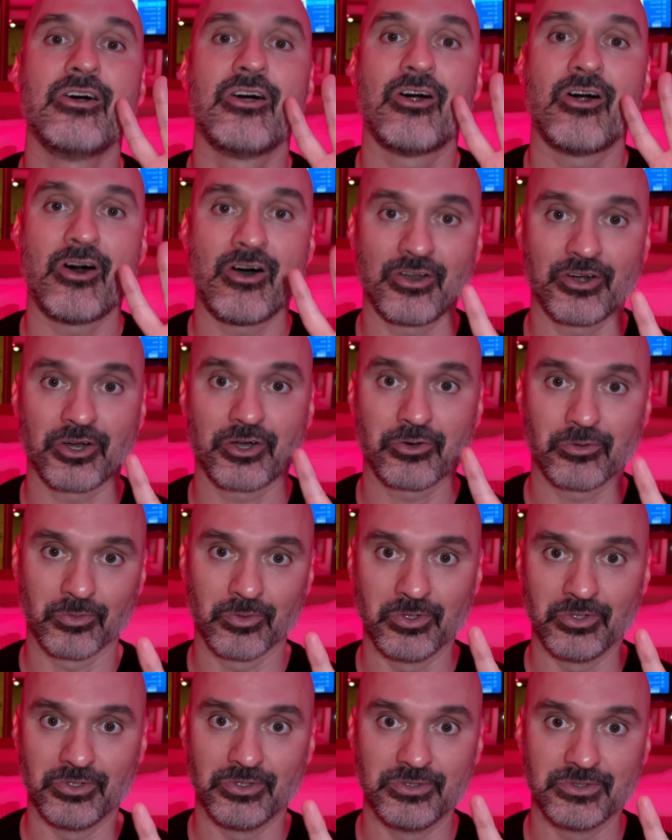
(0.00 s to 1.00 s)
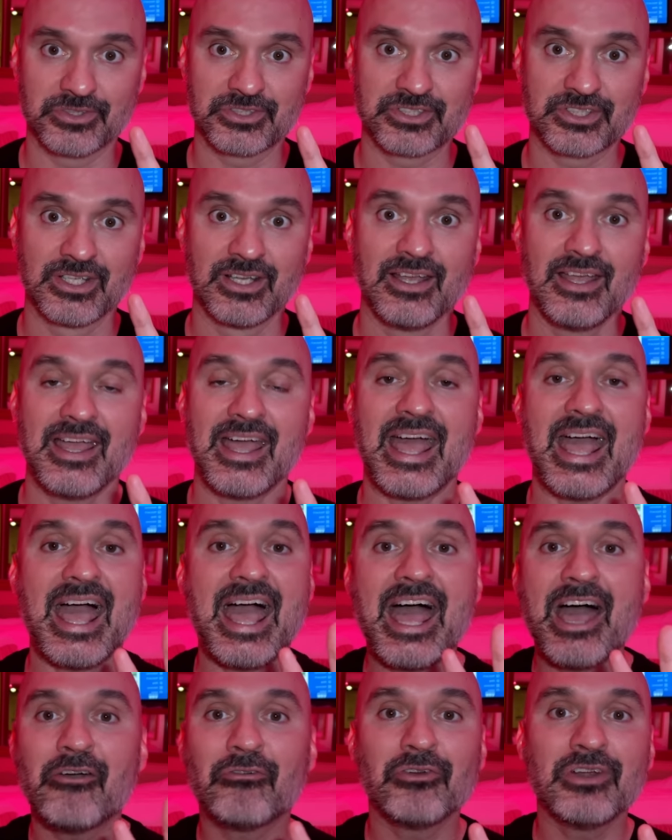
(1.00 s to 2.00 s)
on a cruise.
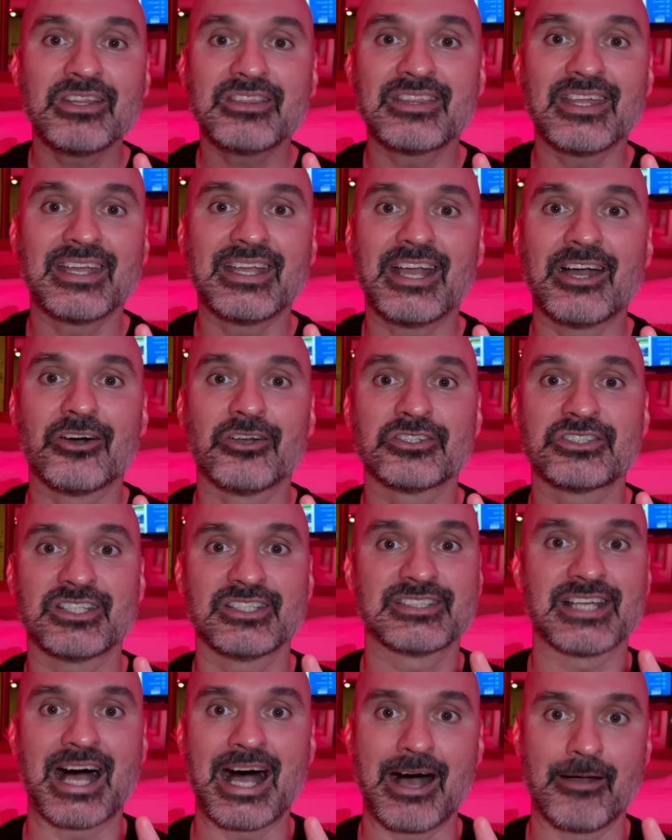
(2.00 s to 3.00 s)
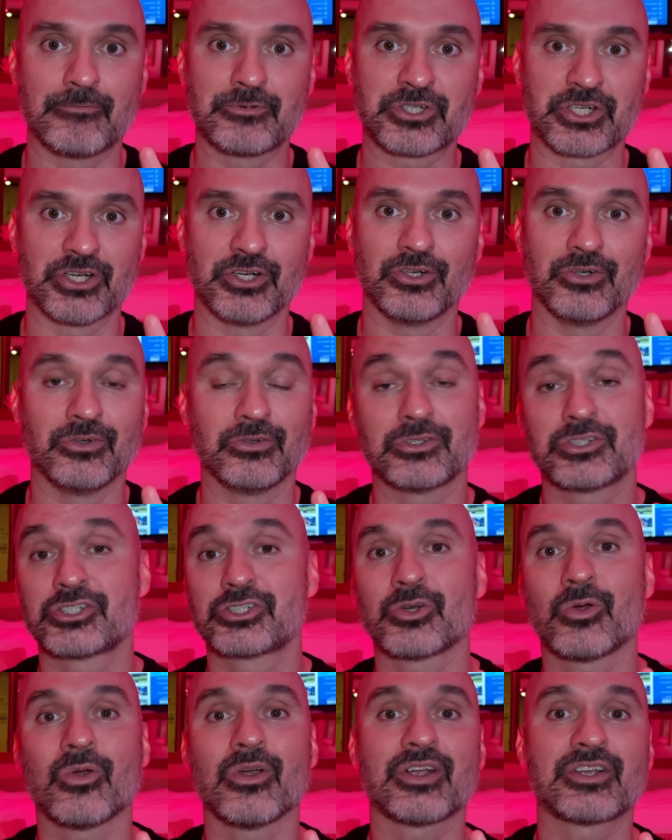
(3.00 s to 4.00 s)
Everything else is optional.
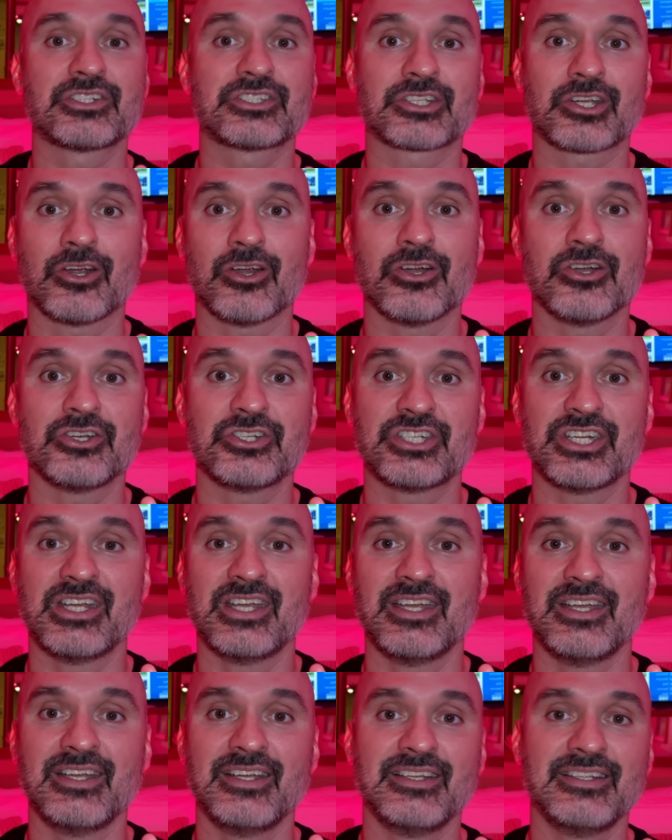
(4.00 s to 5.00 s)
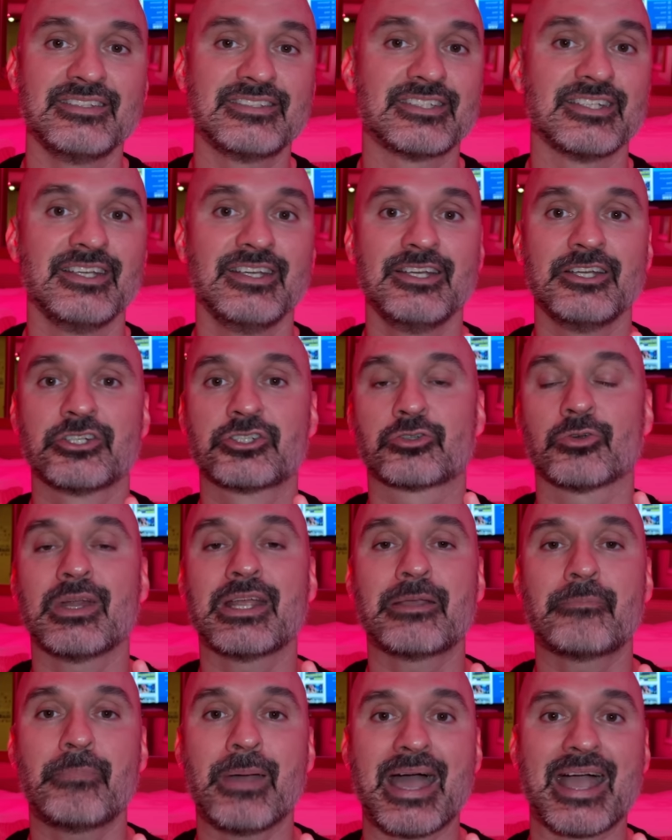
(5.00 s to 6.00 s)
Shore excursions,
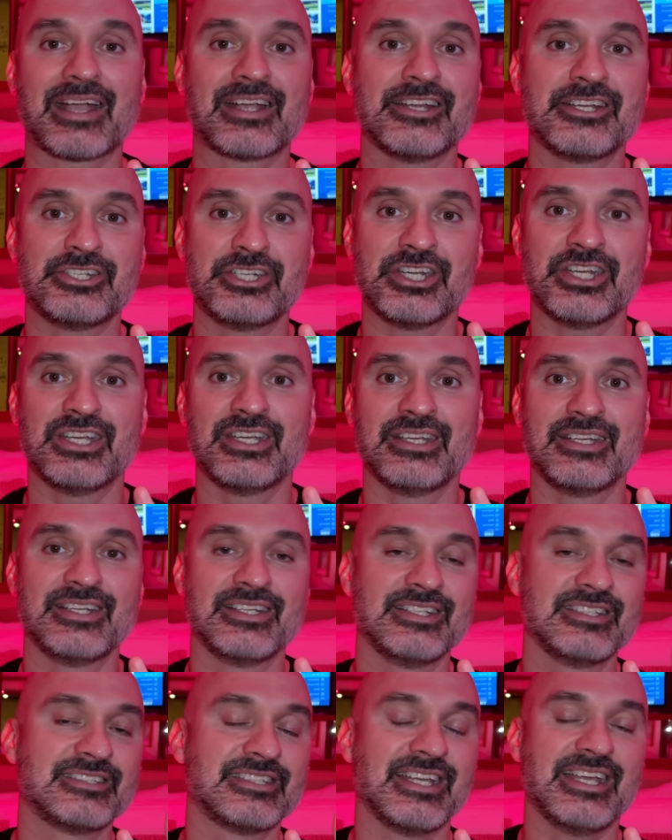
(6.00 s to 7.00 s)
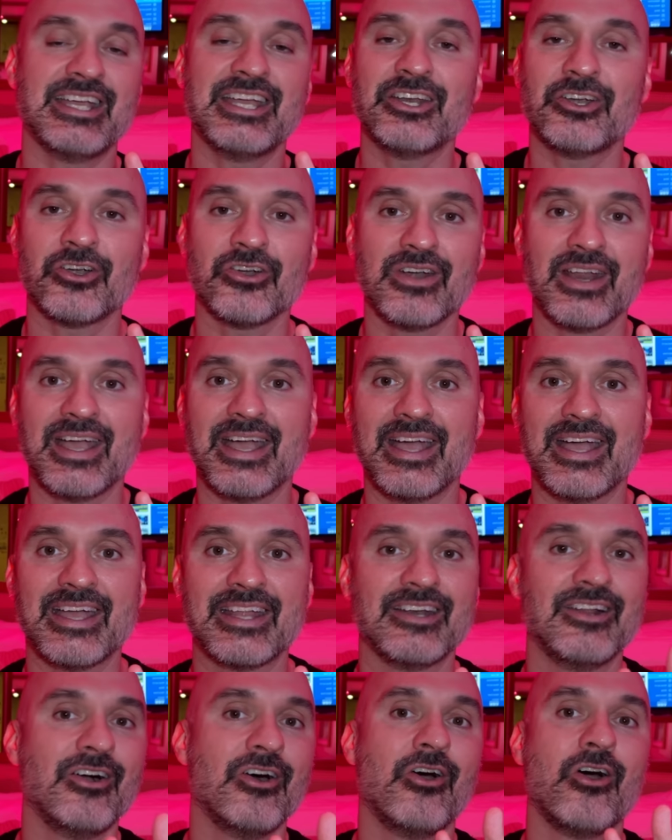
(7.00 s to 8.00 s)
drink packages,
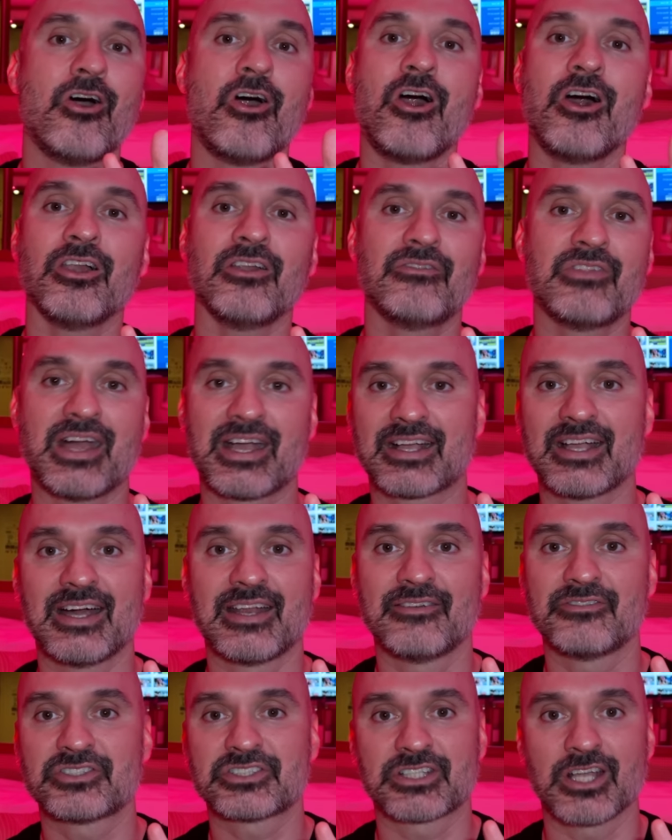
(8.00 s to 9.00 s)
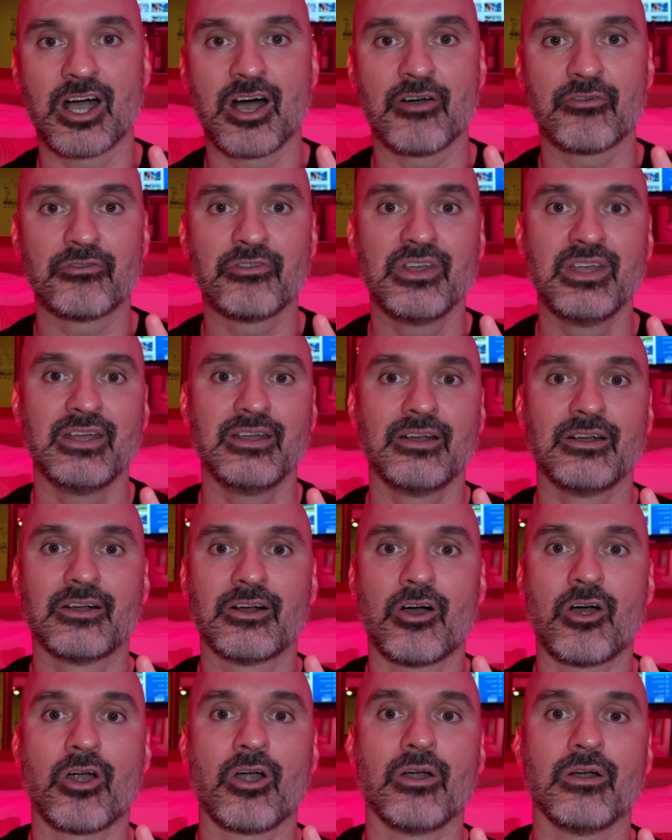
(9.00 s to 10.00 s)
internet, all of that kind of stuff
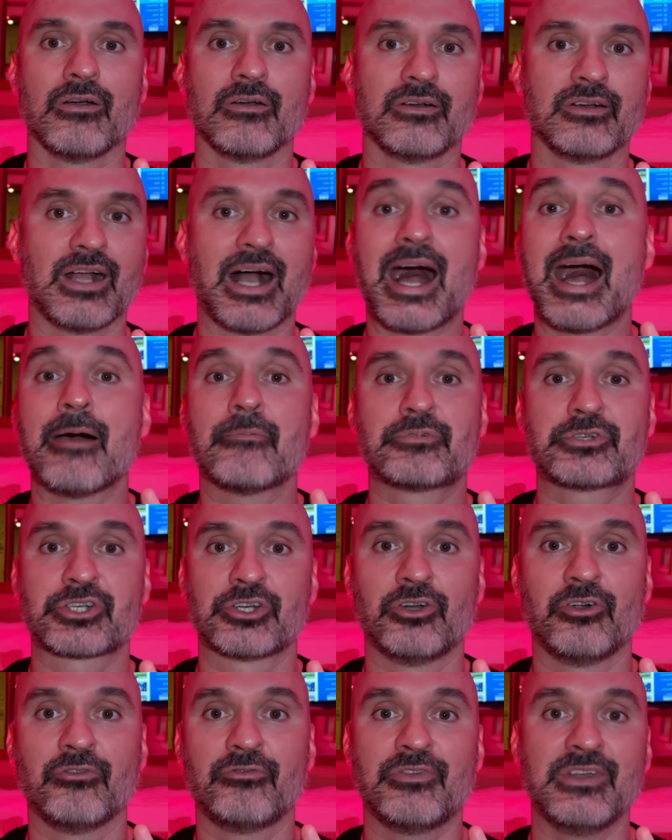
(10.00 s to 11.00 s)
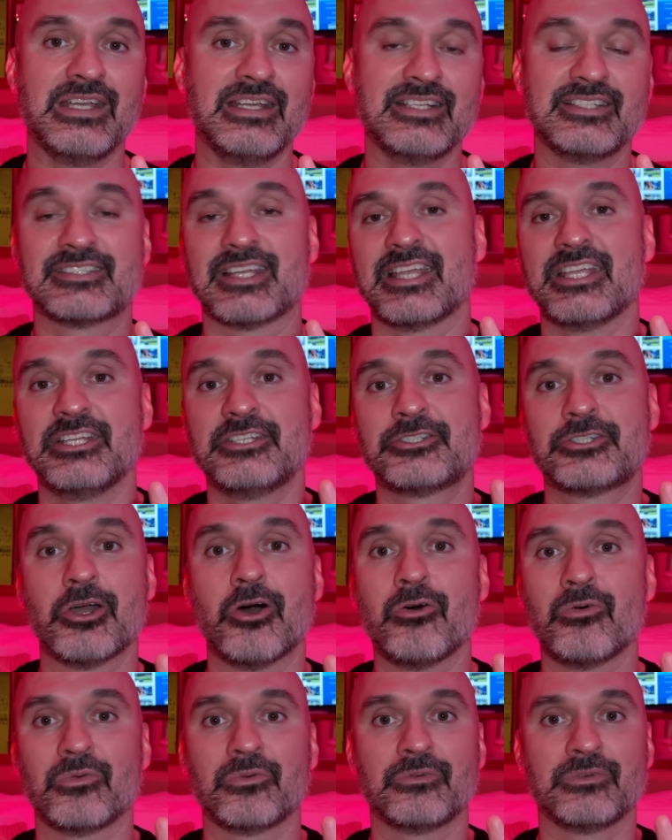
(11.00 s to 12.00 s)
are optional fees that you
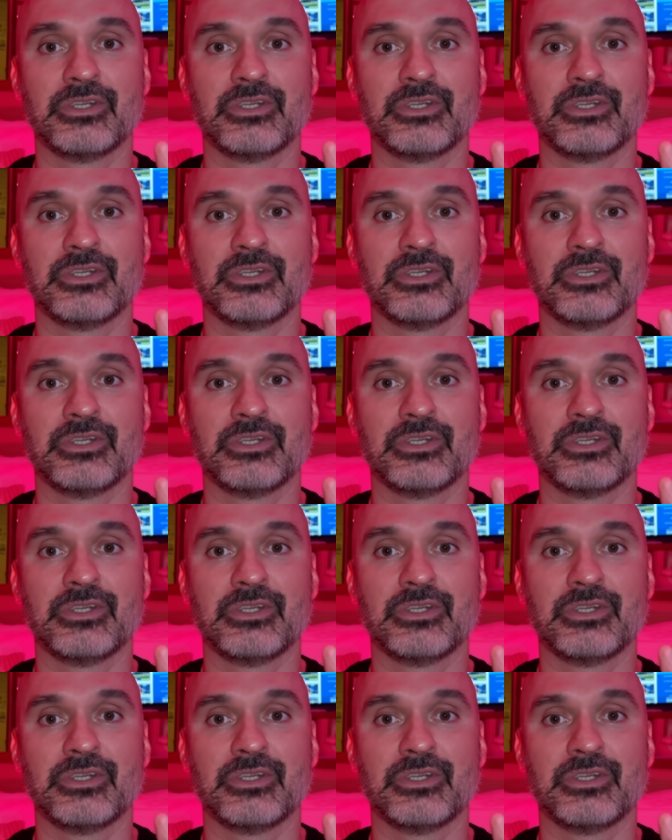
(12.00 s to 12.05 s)
don't